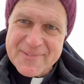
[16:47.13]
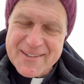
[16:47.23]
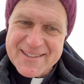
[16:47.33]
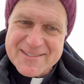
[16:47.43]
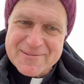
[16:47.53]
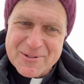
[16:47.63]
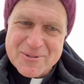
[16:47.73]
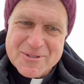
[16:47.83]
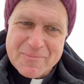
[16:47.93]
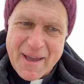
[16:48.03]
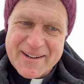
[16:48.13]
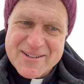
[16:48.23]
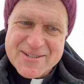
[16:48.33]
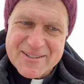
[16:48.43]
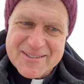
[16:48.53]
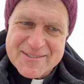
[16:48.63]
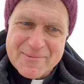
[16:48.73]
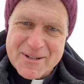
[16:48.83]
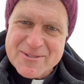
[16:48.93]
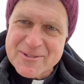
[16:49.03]
has learned Spanish and has
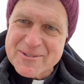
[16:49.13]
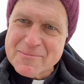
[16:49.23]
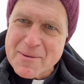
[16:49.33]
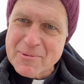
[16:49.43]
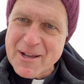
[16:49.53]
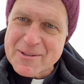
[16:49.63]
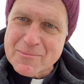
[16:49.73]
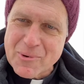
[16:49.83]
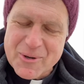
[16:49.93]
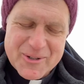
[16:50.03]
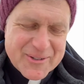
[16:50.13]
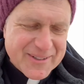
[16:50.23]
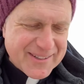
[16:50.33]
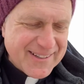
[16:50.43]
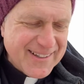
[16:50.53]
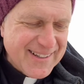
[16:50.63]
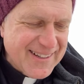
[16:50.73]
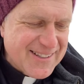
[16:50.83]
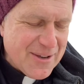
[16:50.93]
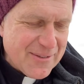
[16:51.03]
ministered to people on the border. And
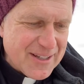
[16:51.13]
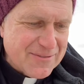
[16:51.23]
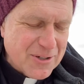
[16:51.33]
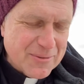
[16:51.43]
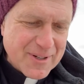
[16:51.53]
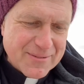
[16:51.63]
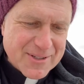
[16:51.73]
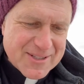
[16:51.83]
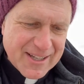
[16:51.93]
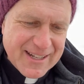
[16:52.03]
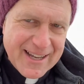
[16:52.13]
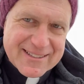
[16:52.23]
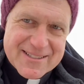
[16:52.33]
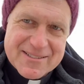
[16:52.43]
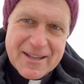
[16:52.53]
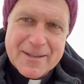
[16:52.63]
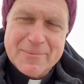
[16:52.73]
so I think of her whenever it's St. Agnes Day.